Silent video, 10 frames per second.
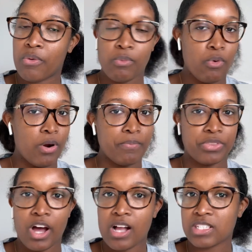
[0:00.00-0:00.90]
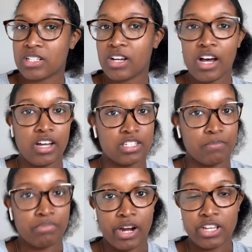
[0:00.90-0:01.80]
warm thoughts and hugs and
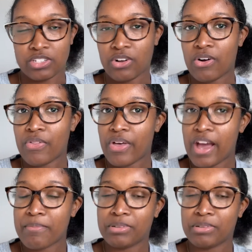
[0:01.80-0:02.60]
prayers and all that.